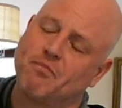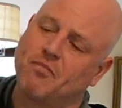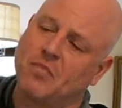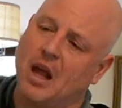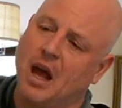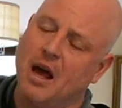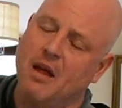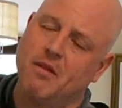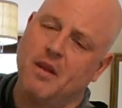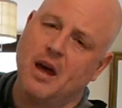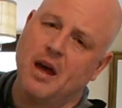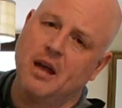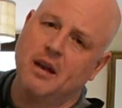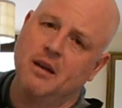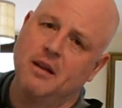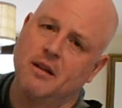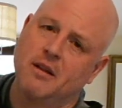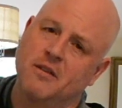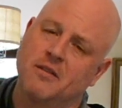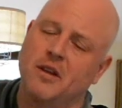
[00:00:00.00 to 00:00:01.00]
and
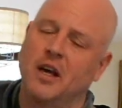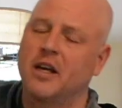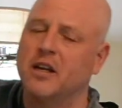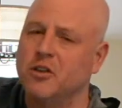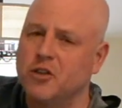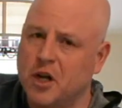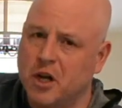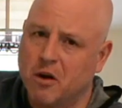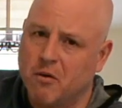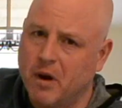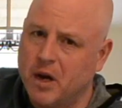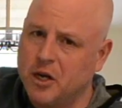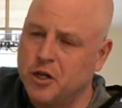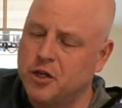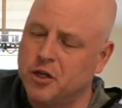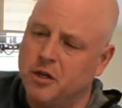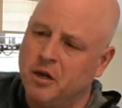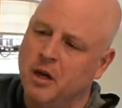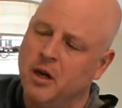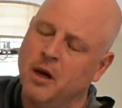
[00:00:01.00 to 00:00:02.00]
then the second
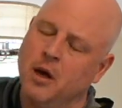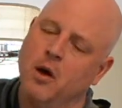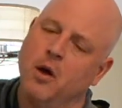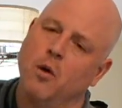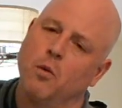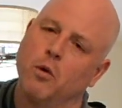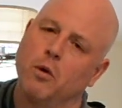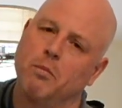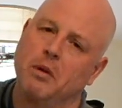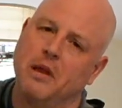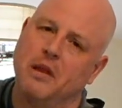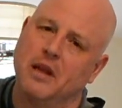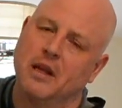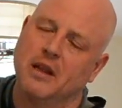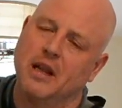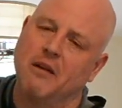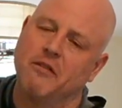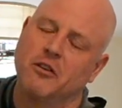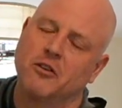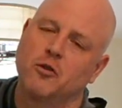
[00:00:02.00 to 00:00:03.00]
generation would be the
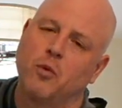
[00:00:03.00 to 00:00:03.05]
11,